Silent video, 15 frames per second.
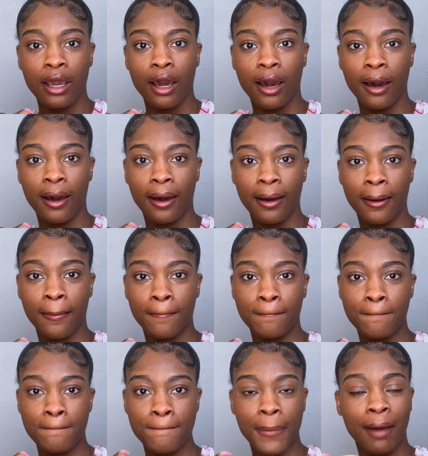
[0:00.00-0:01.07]

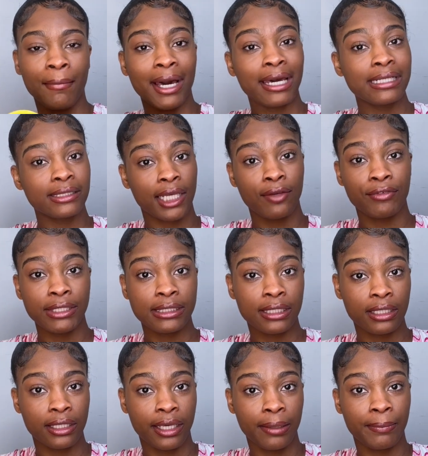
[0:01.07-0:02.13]
I'm not gonna say
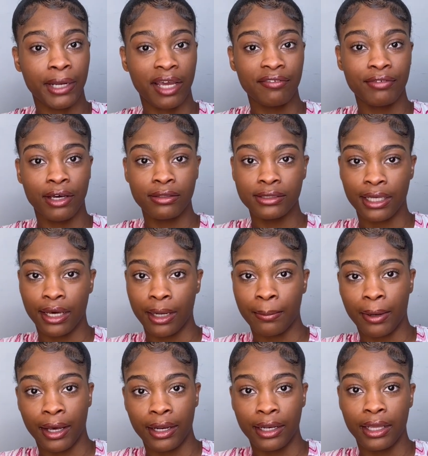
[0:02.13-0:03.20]
recently, but I found out
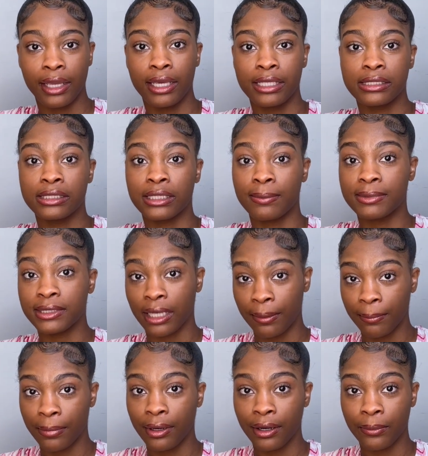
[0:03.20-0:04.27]
about it in
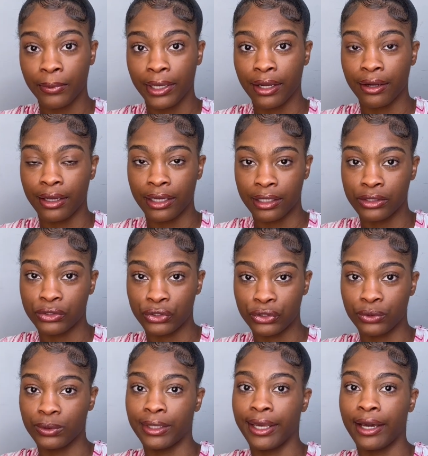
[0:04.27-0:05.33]
September. We are in
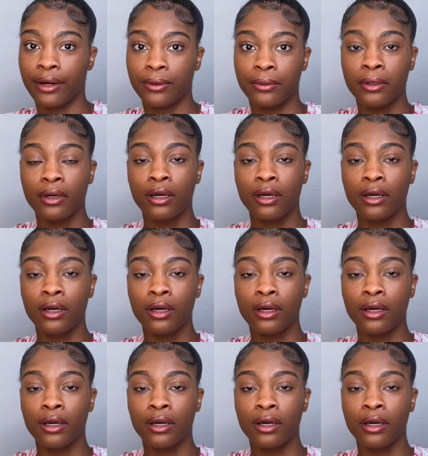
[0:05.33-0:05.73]
June now.